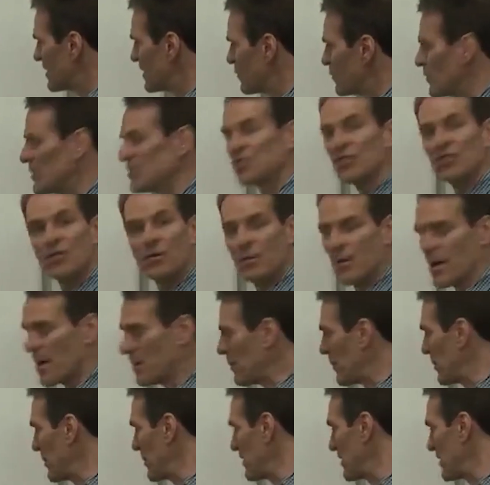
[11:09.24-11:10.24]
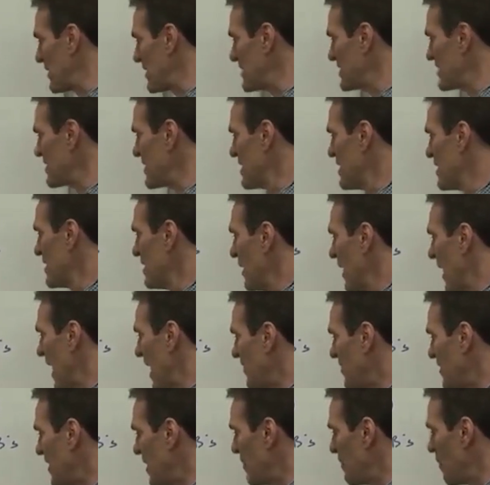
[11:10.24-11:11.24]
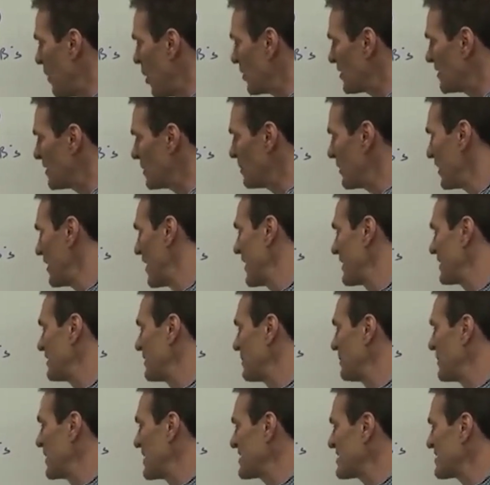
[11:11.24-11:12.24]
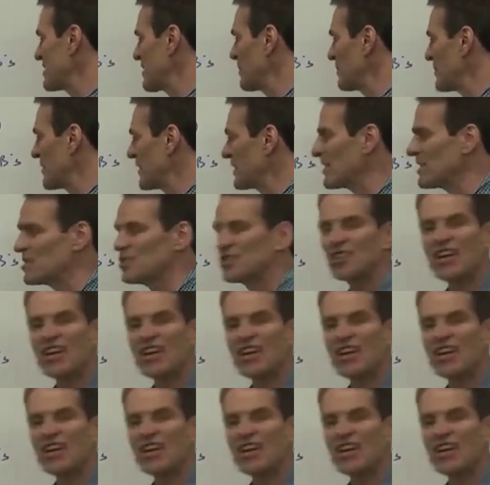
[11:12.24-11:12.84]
the original probabilities and then multiplied them by something that